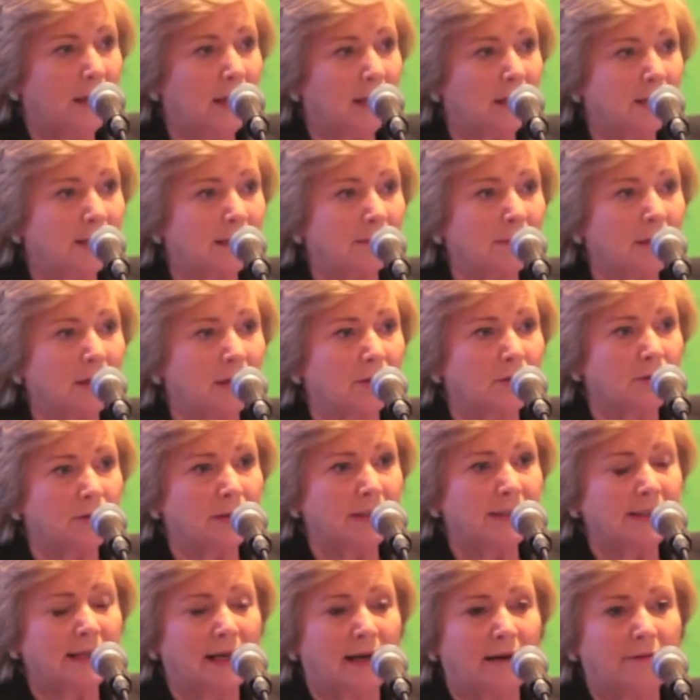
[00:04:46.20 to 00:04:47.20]
some
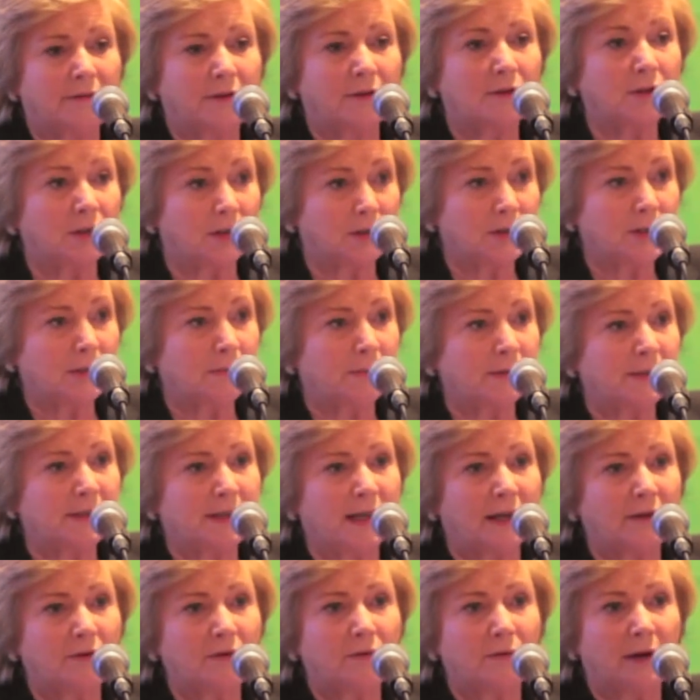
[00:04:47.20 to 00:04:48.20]
countries have, the
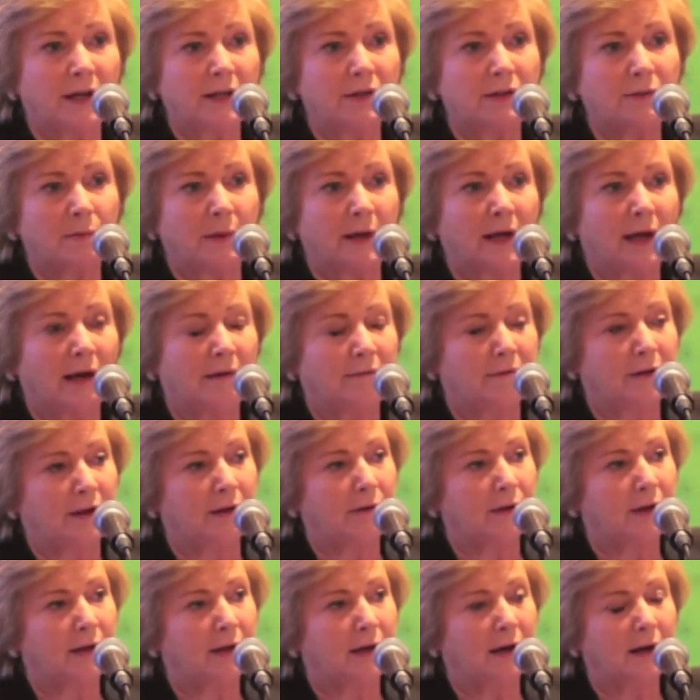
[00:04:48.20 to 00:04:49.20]
30% rate we have
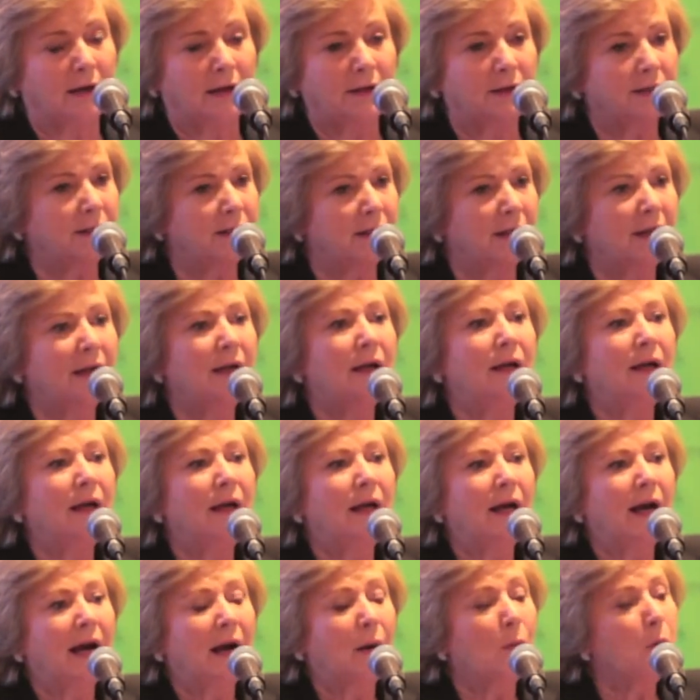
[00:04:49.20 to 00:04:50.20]
here in Ireland,
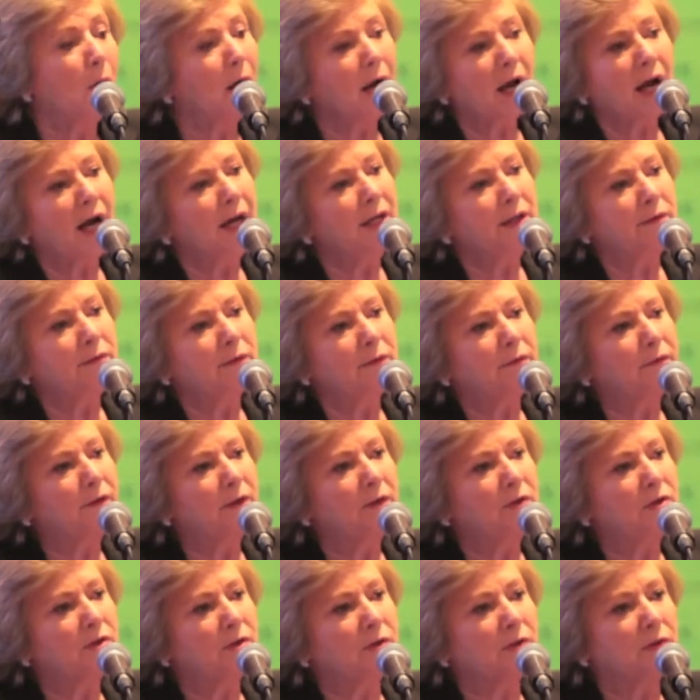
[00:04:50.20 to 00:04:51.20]
and what kind of a
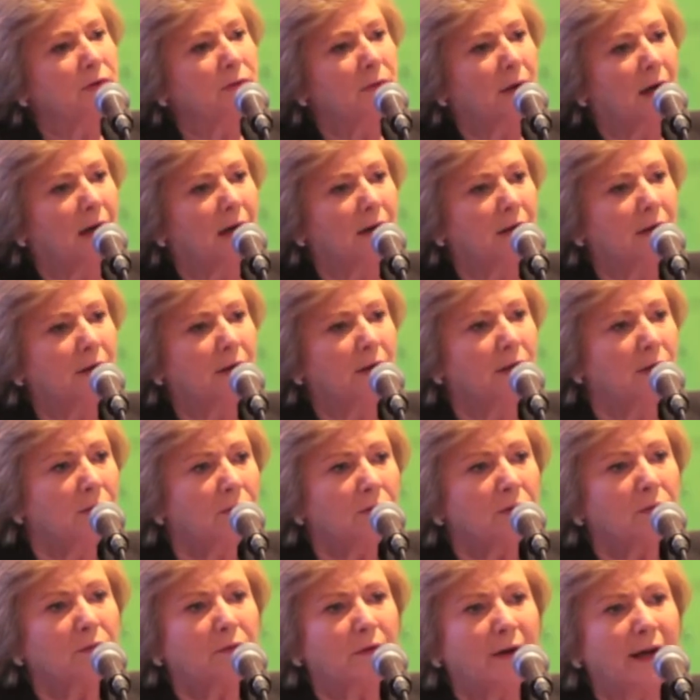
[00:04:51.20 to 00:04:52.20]
future do our
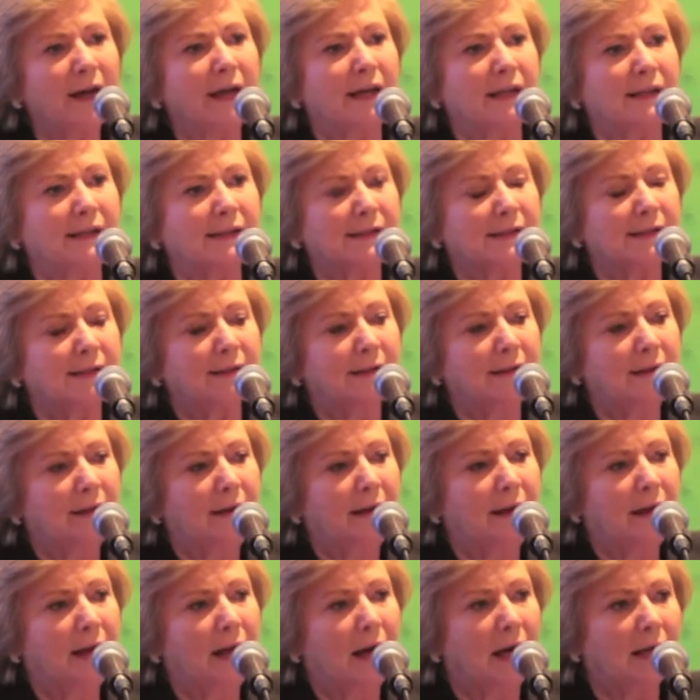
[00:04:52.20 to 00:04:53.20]
youth face?
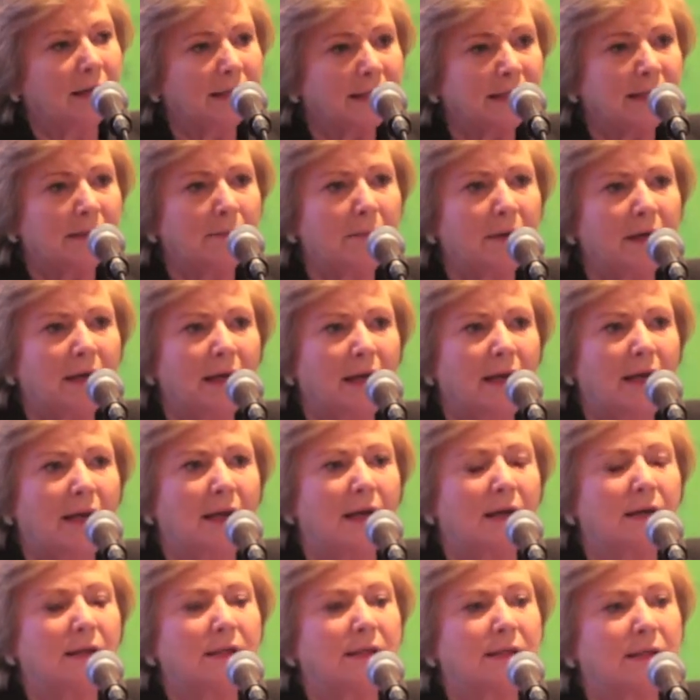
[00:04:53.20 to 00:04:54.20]
And somebody
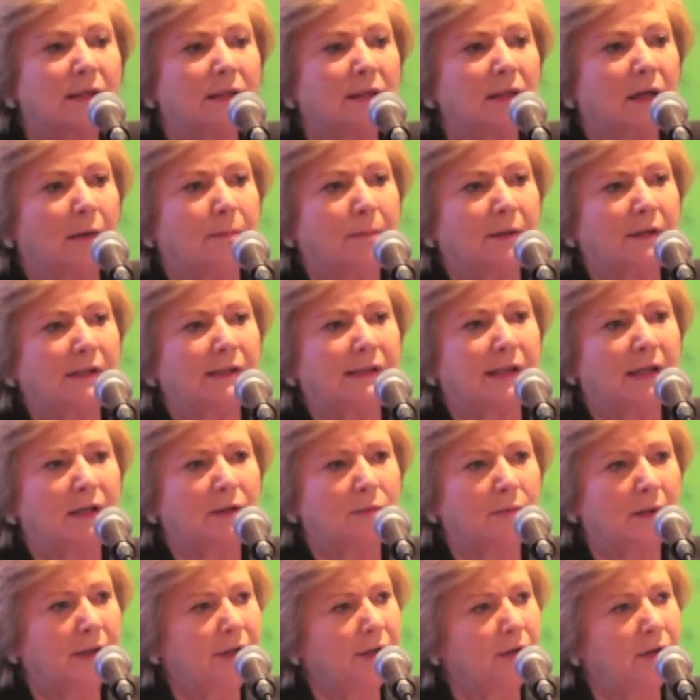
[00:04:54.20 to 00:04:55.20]
stood up and
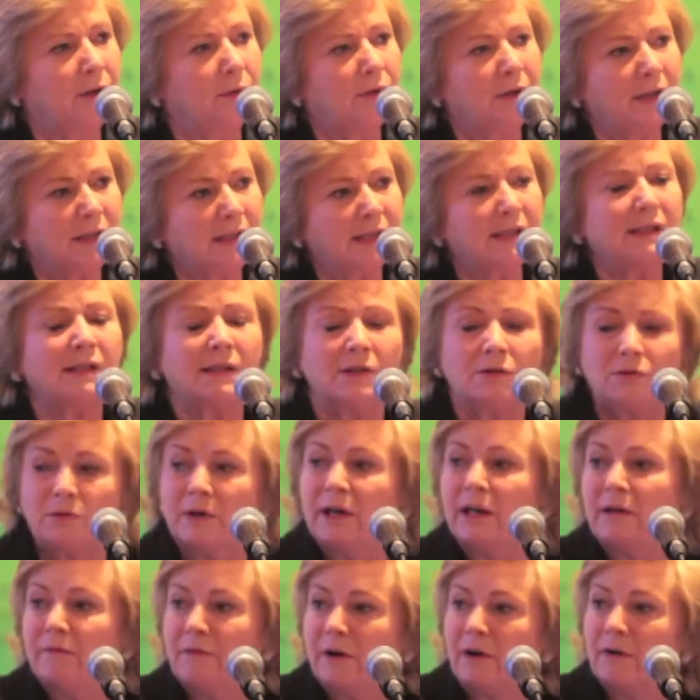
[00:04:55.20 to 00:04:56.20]
said, well, this isn't
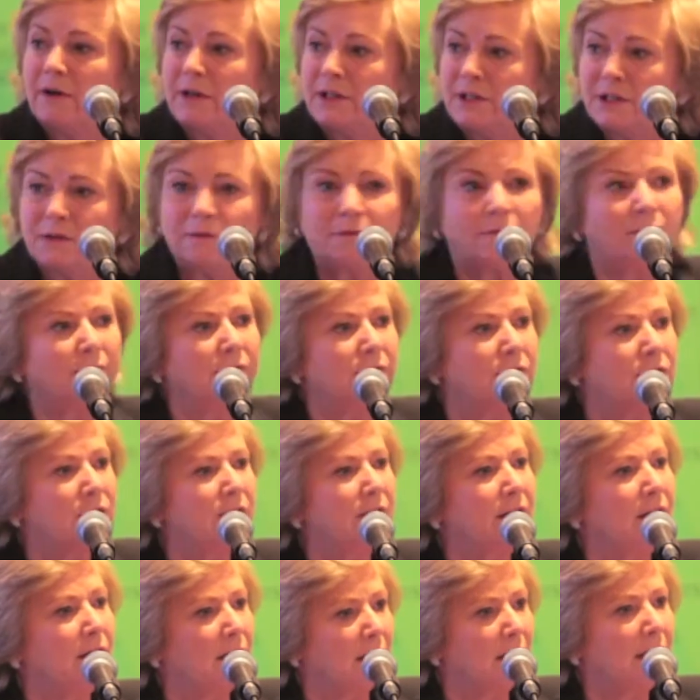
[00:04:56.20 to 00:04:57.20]
really very different to
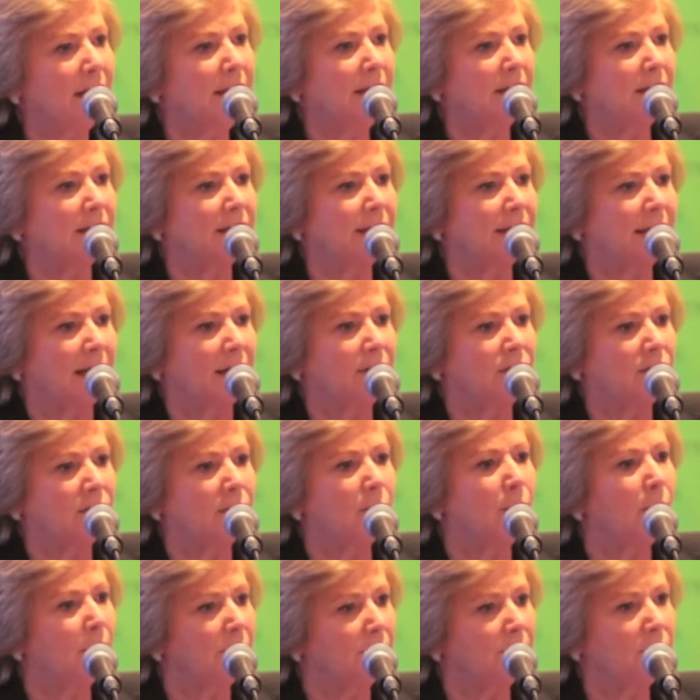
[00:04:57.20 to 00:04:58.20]
the early years sector
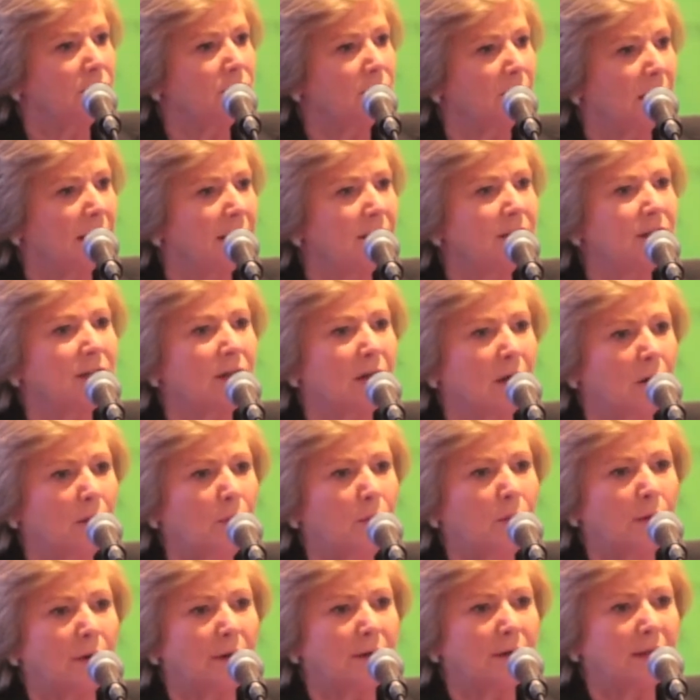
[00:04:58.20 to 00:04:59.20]
and what they're trying to
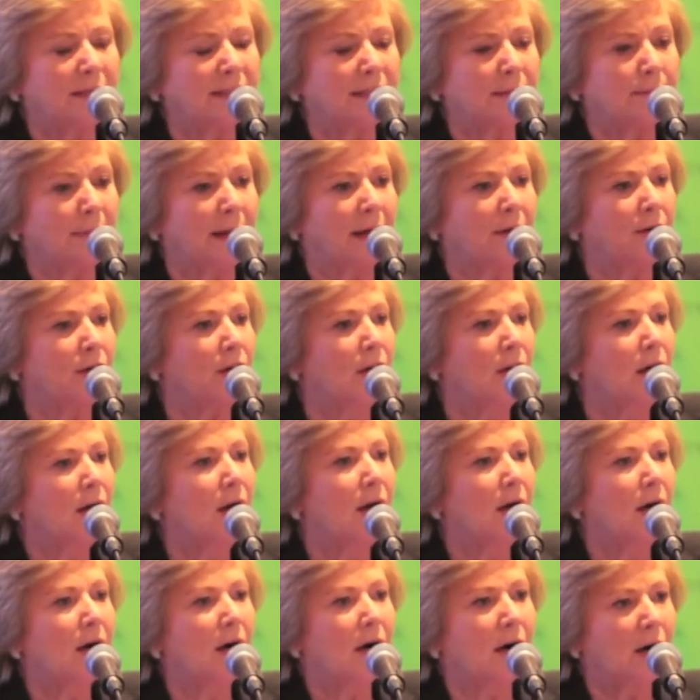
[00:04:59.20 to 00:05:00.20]
cope with. It's about
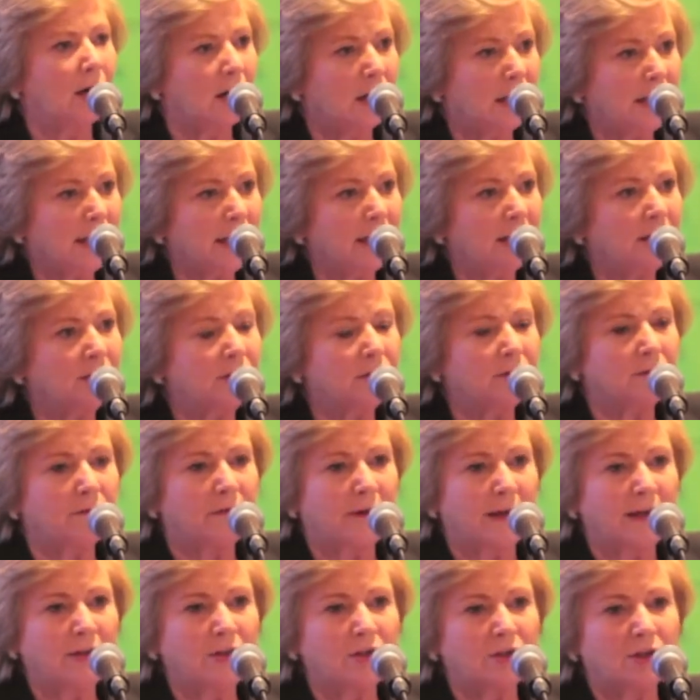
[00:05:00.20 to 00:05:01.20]
early
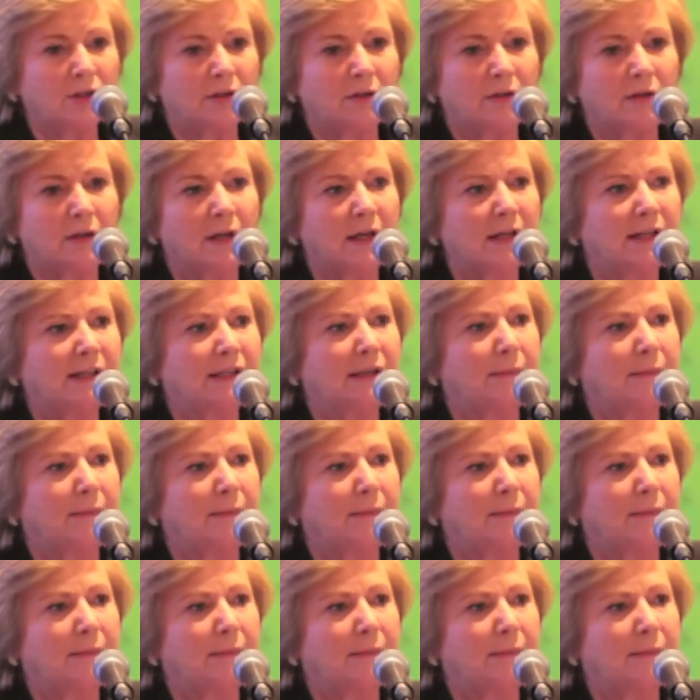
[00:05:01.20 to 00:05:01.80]
intervention. It's